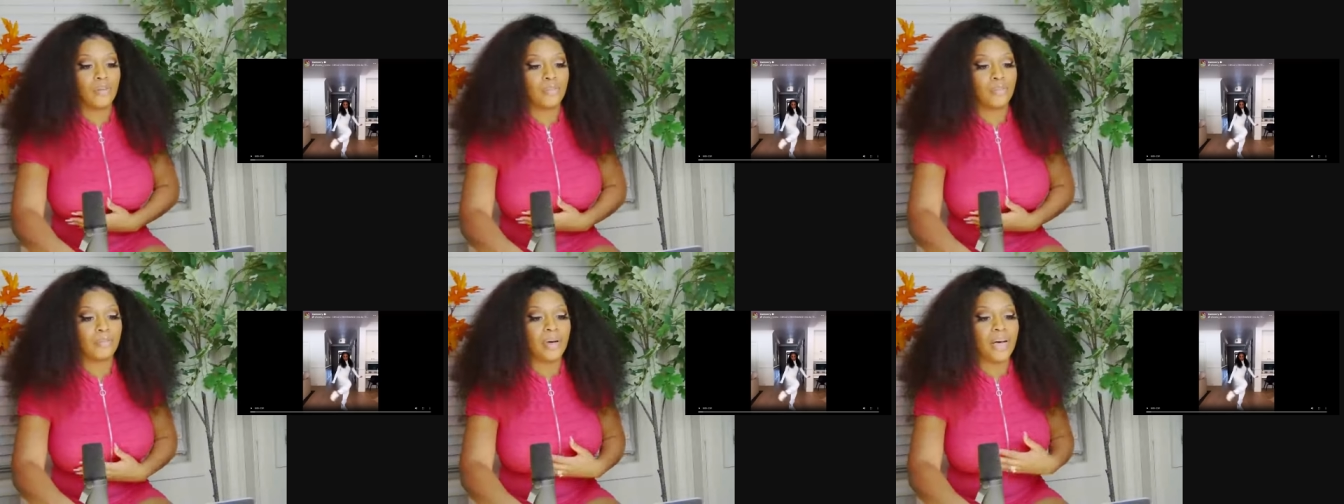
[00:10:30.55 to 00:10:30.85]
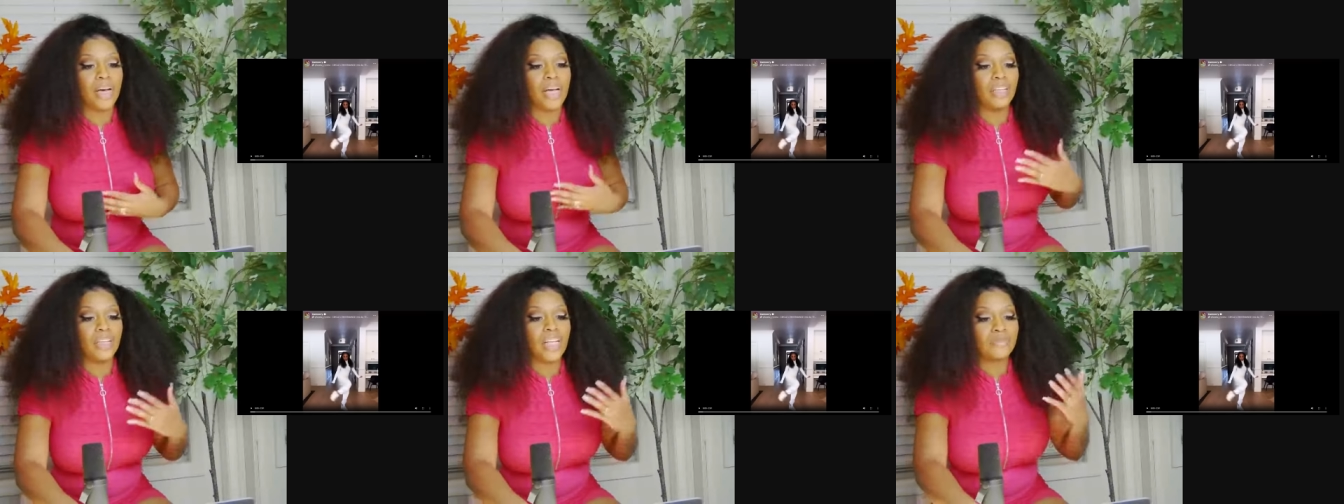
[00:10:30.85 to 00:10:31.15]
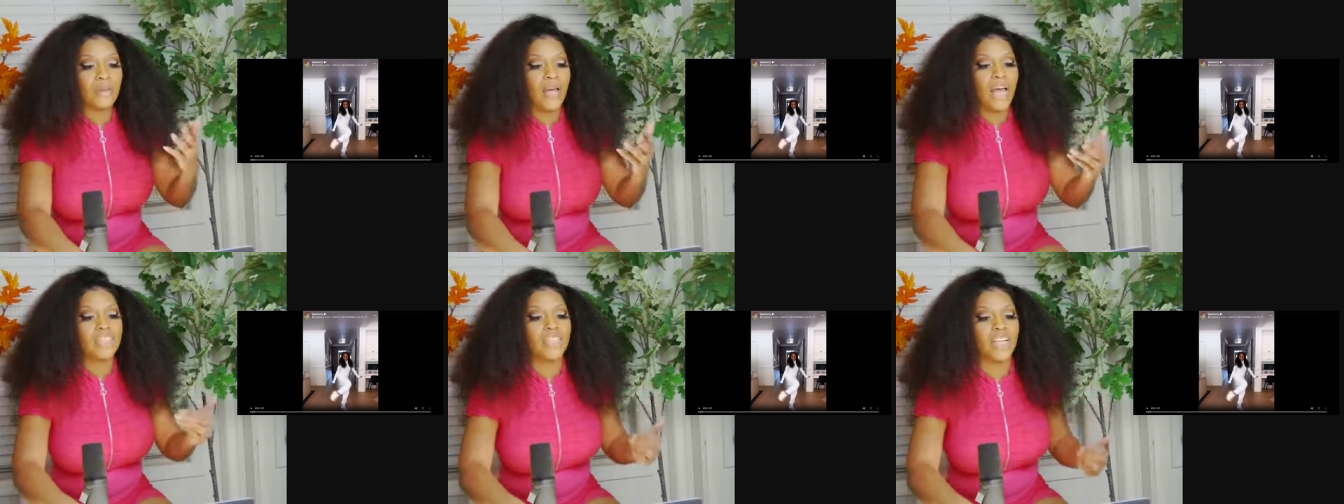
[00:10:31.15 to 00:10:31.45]
But let's
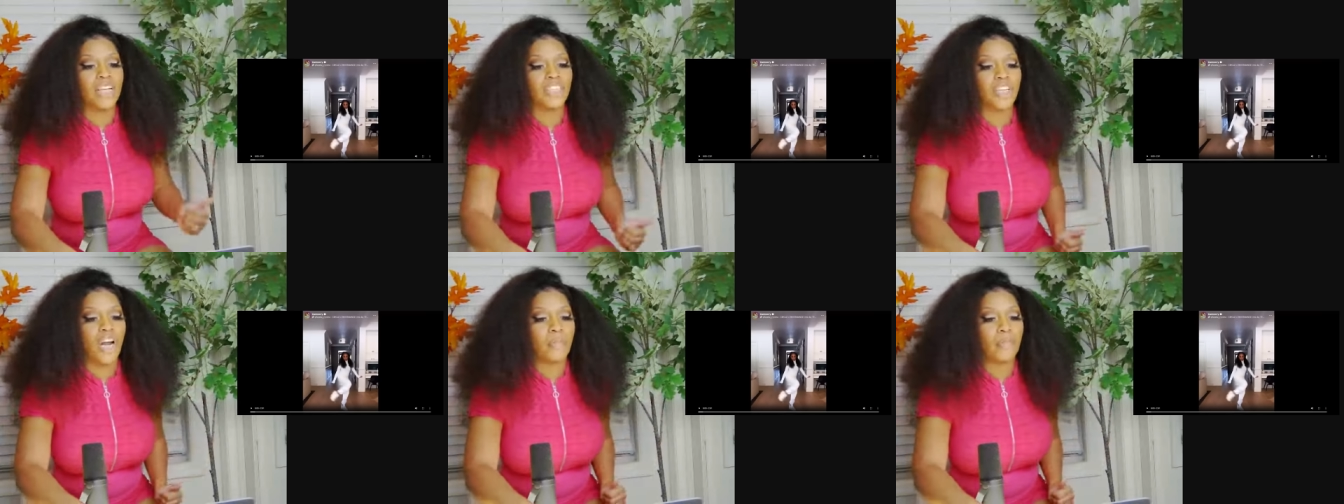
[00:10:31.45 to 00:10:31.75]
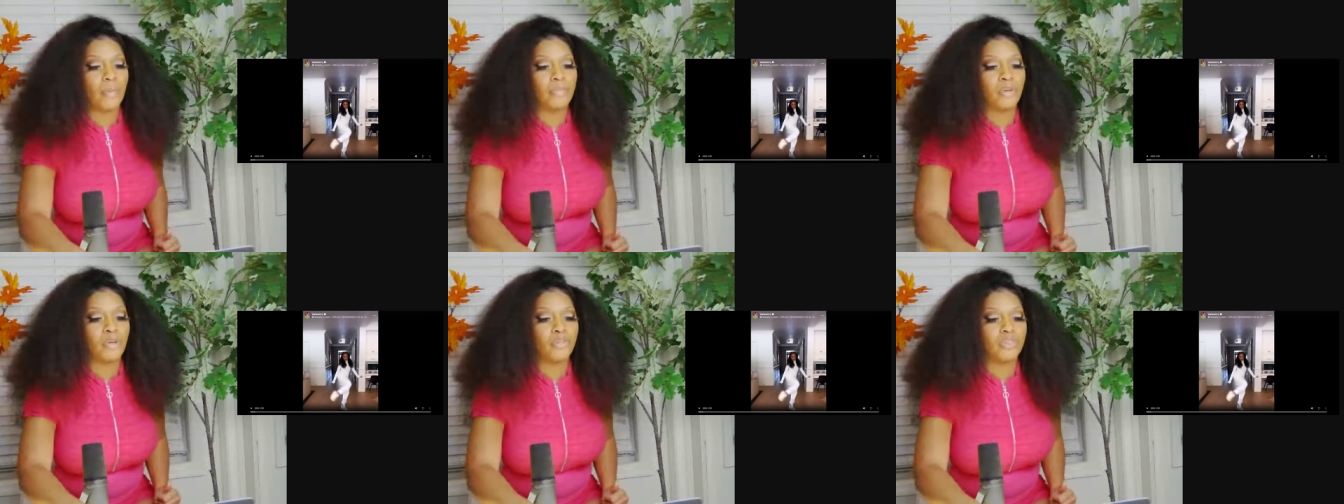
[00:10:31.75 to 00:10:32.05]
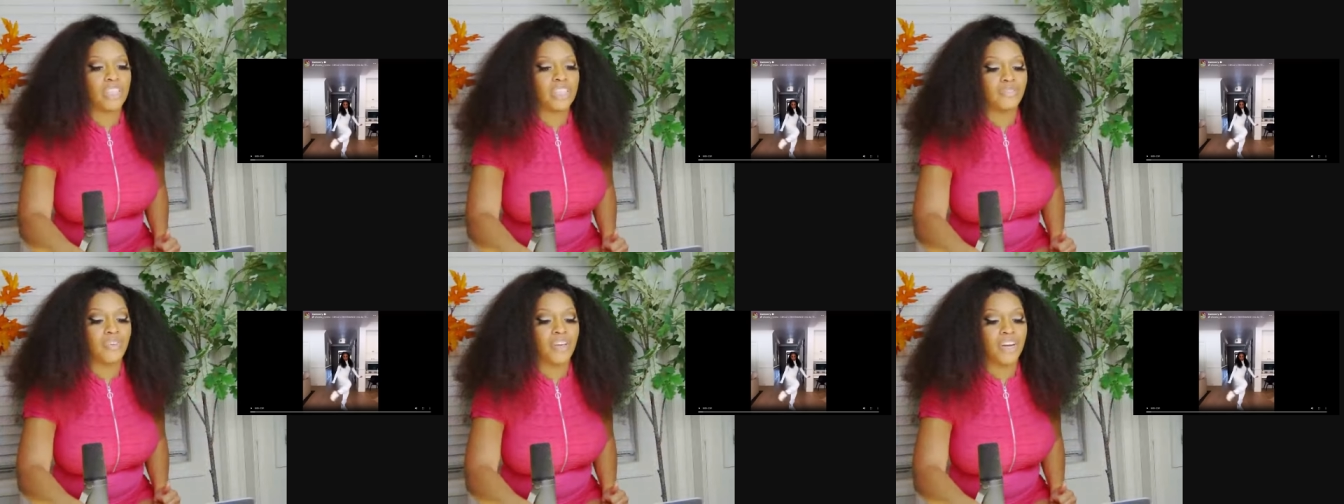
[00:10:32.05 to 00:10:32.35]
pay attention. I'm going to mute
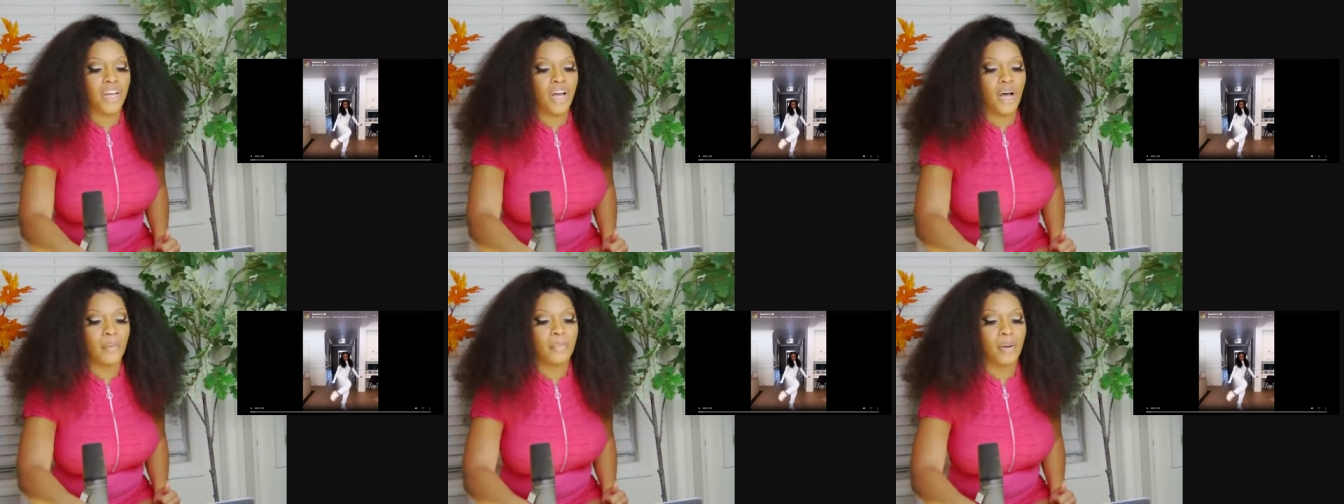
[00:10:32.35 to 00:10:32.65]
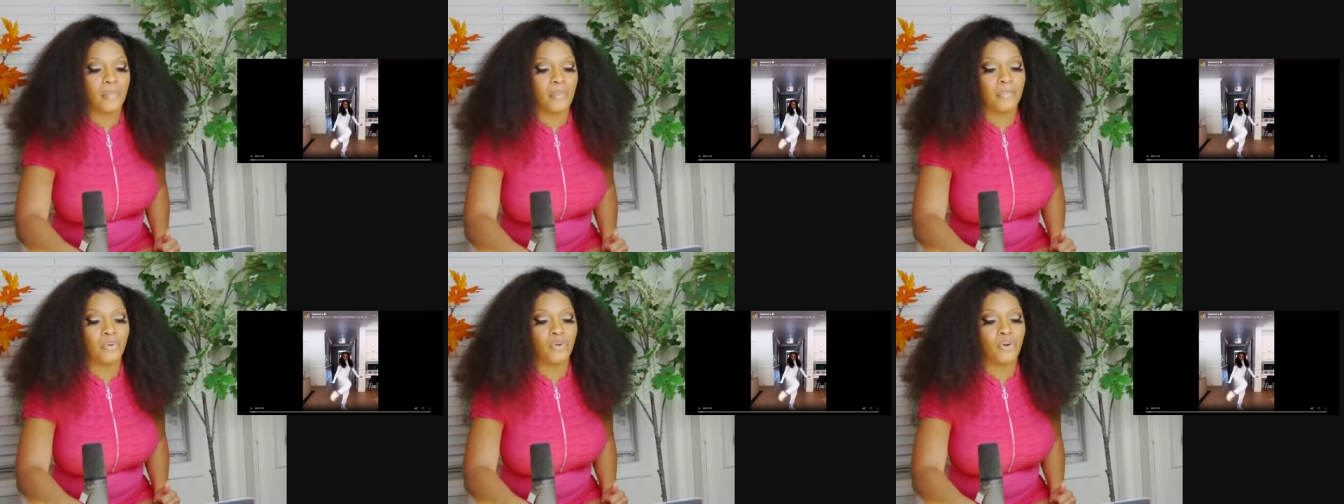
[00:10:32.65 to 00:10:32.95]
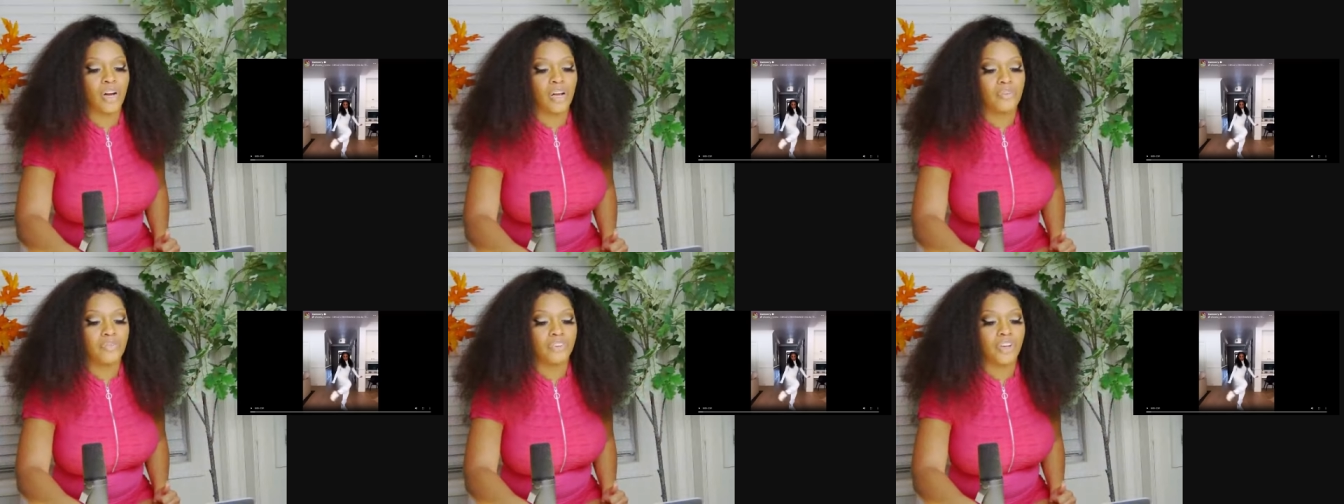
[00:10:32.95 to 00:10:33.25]
this video, but I'm going to blow it up for